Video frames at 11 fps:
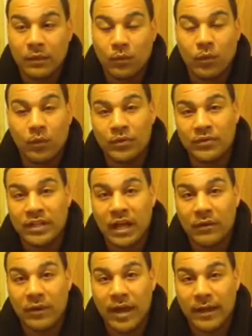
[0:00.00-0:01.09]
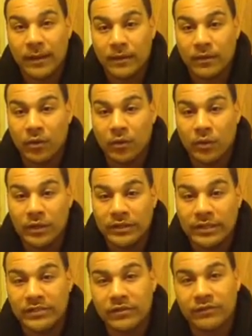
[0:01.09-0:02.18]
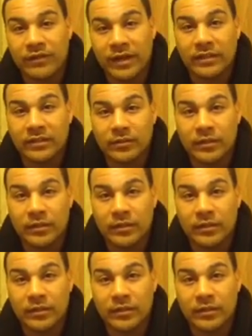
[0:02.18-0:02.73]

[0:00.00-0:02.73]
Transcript: when we was in Iraq, you know, we did surveillance.